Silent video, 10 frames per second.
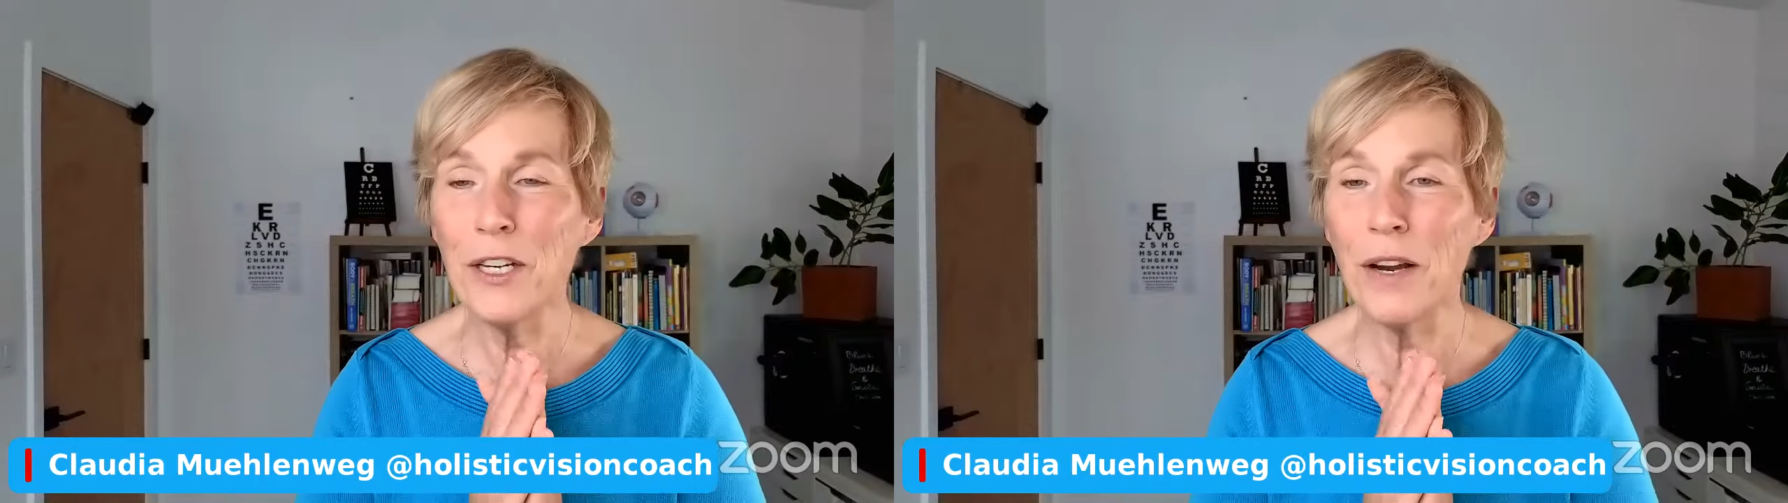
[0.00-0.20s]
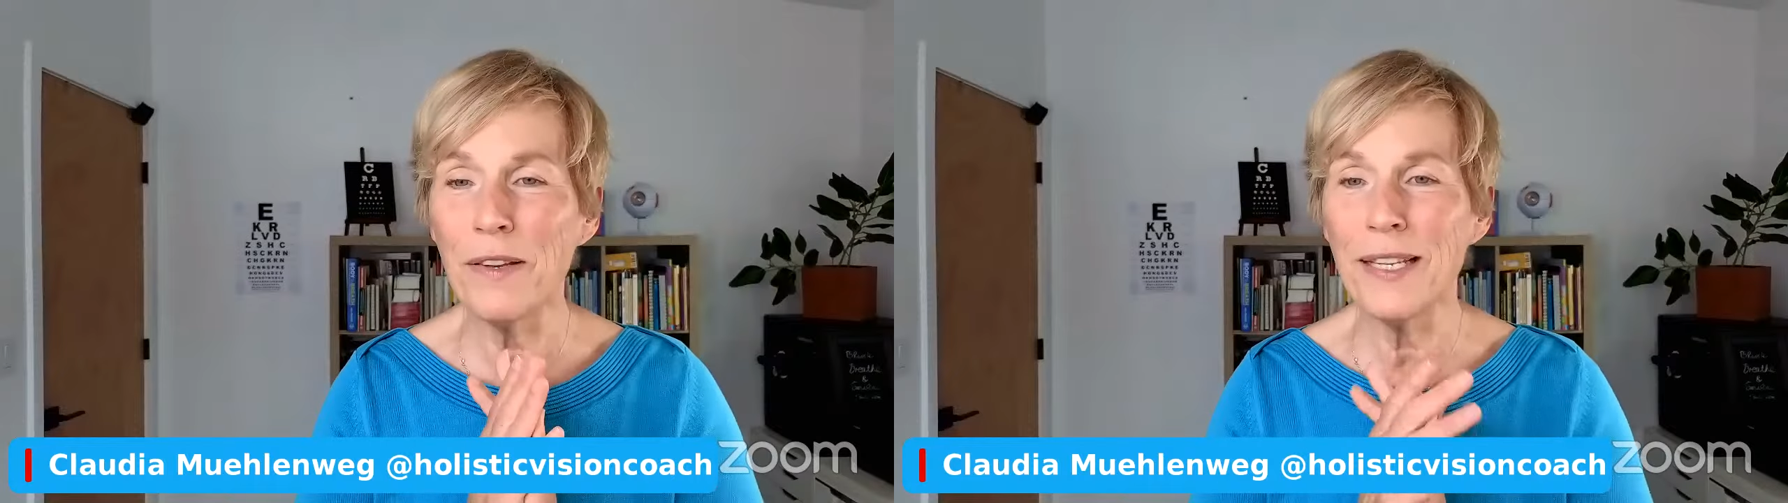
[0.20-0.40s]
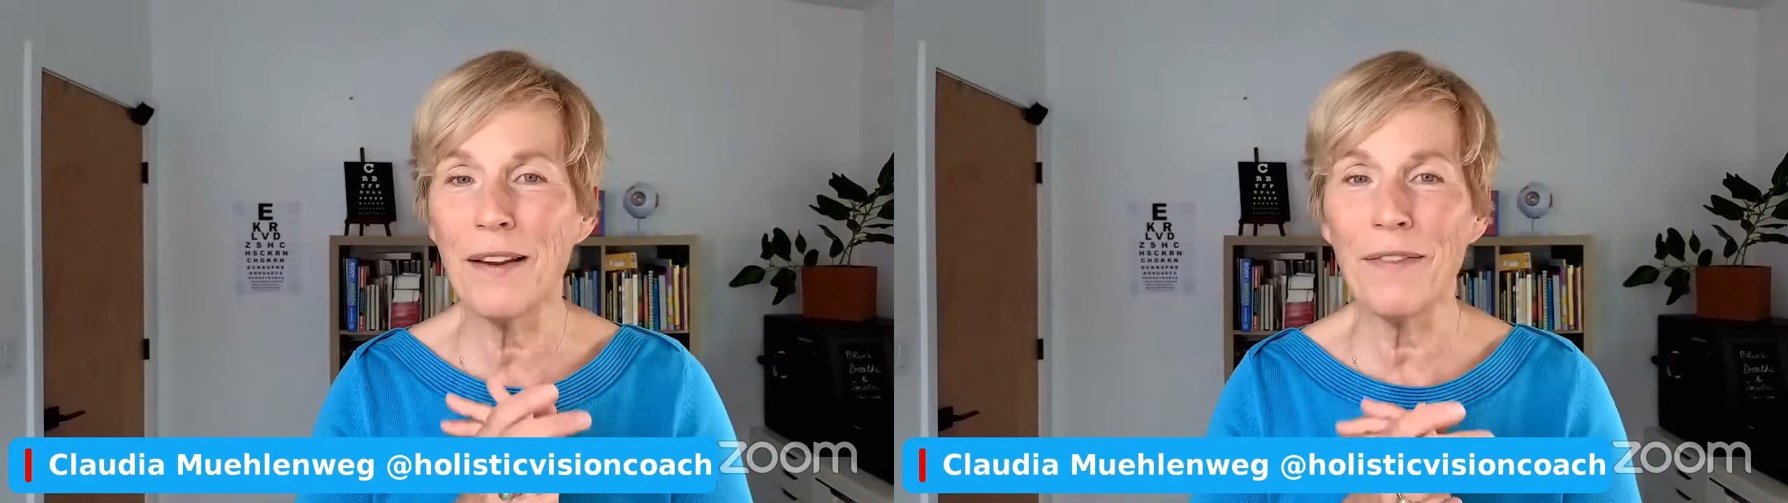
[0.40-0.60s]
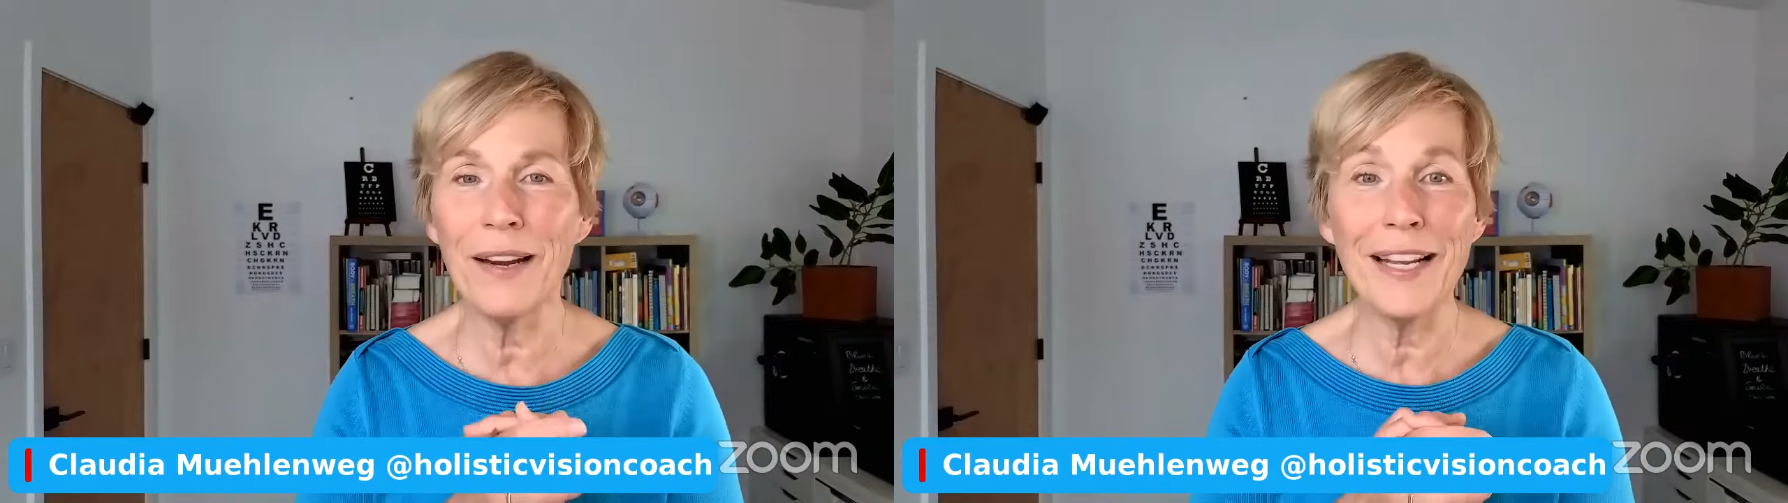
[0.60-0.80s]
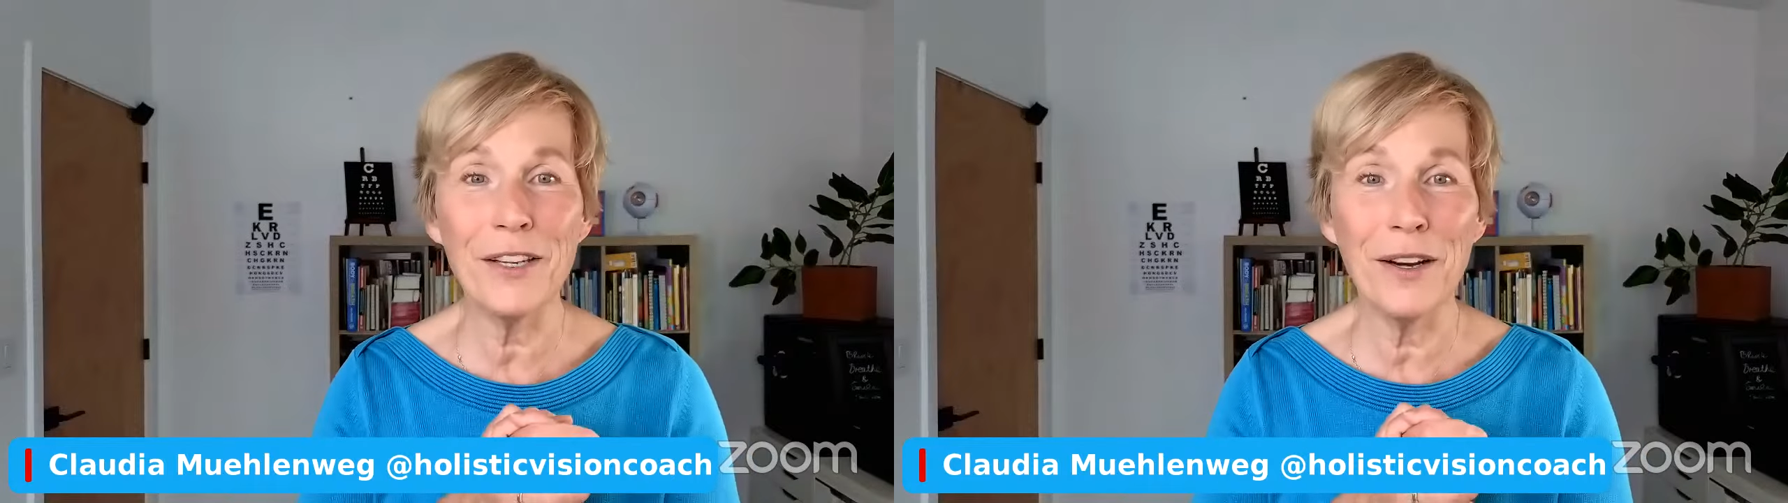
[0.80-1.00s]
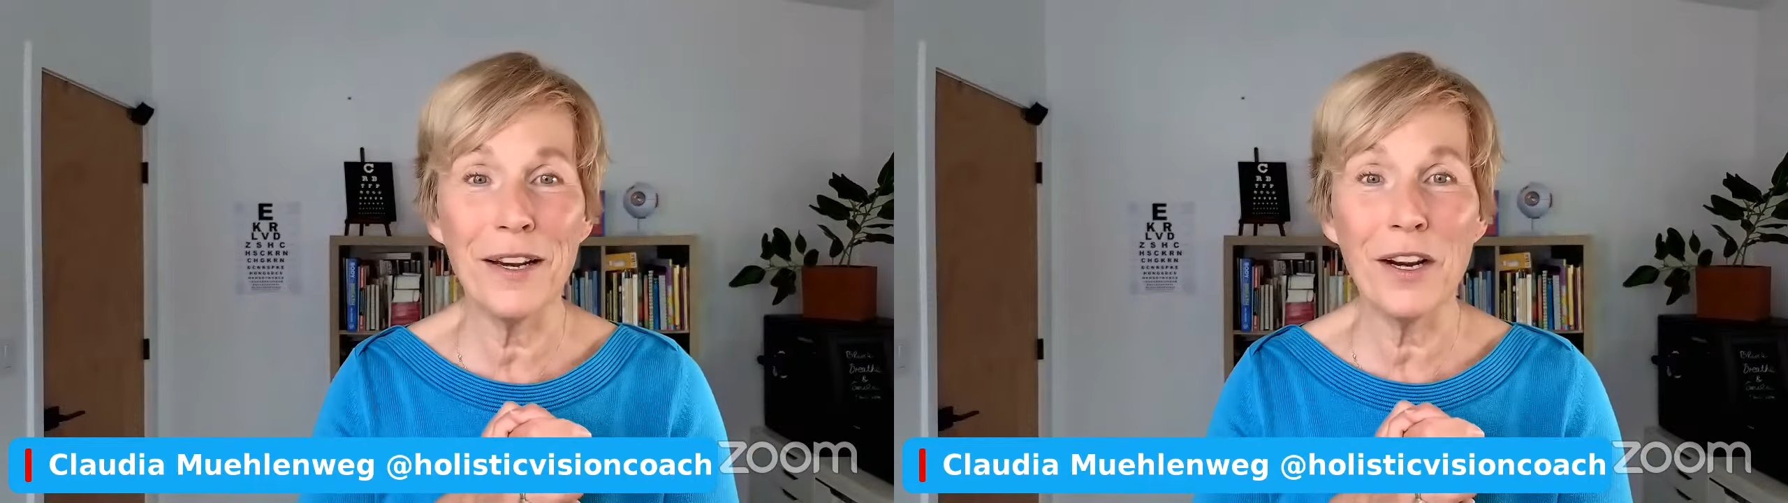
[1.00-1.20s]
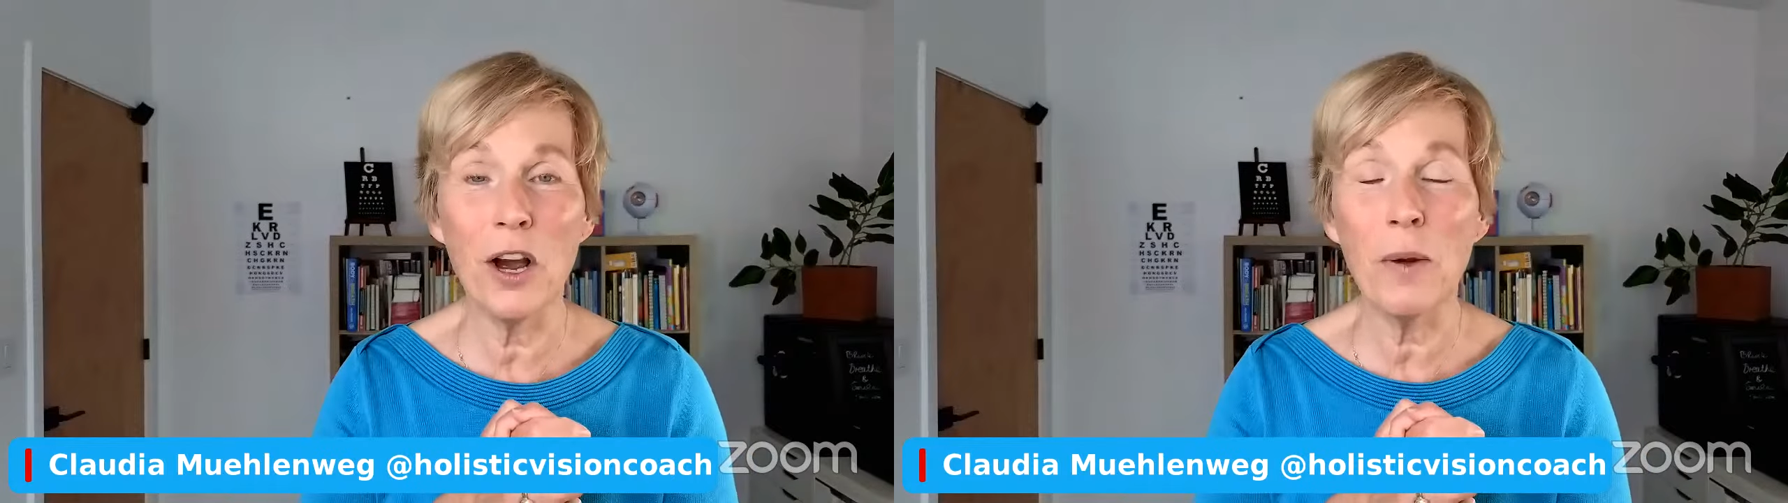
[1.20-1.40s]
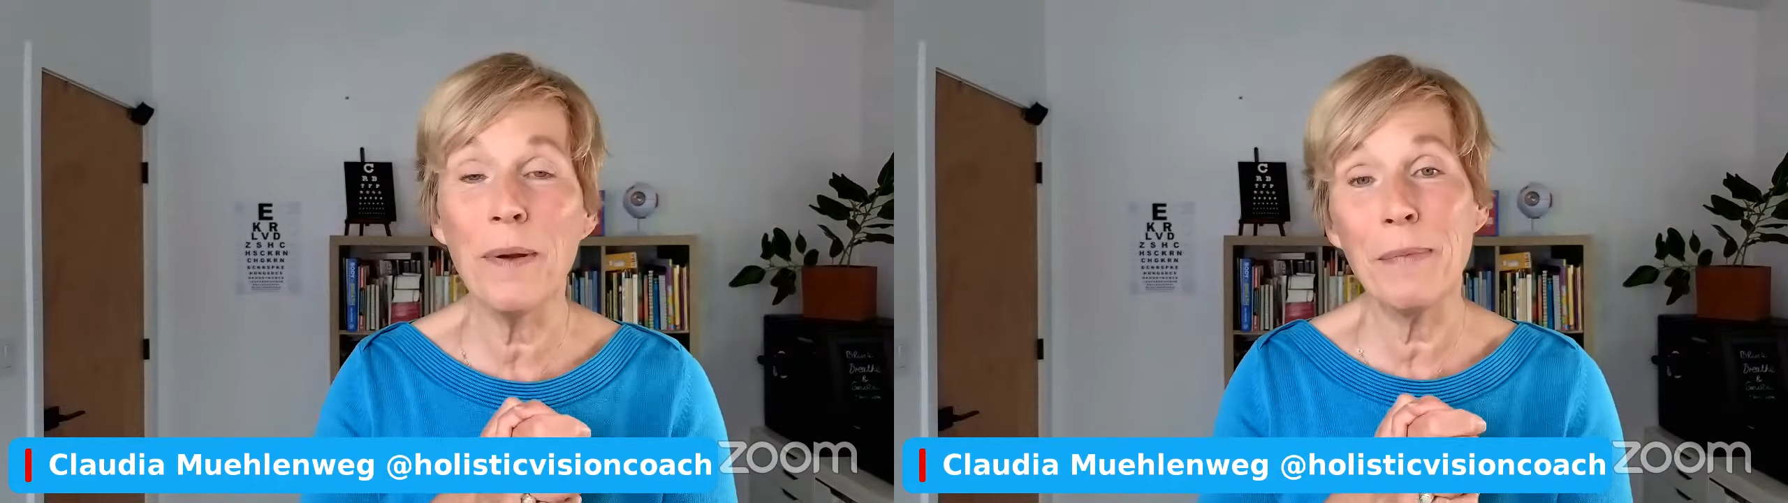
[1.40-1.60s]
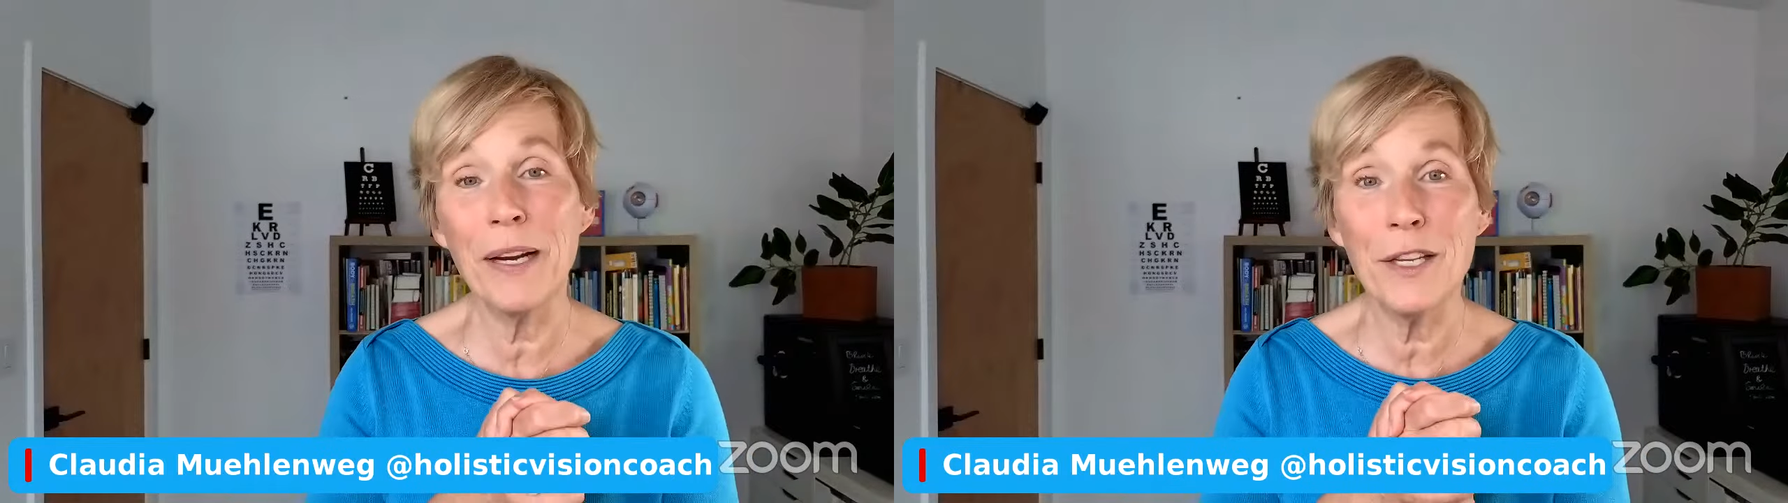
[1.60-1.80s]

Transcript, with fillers: but you obviously have lights on in the cockpit